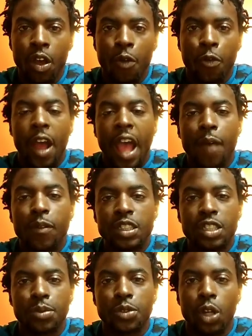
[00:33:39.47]
for having
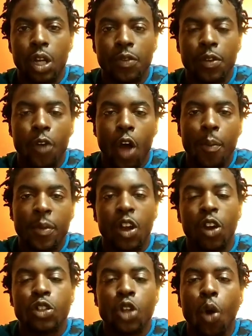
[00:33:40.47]
some sort of involvement
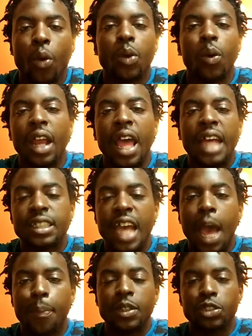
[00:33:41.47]
or knowing what has
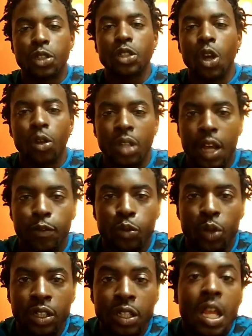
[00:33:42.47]
happened to your loved
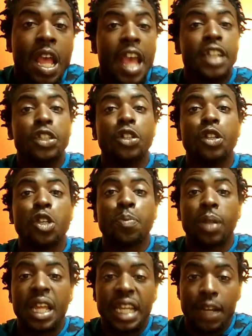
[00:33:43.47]
one, and you're
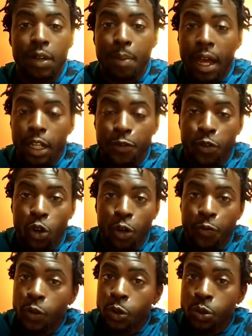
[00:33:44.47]
just playing everybody for
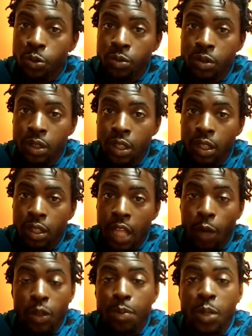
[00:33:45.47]
a fool.
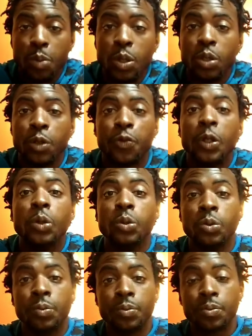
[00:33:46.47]
Like we boo-boo the
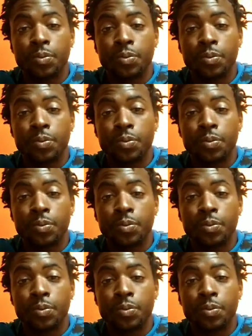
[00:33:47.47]
fool.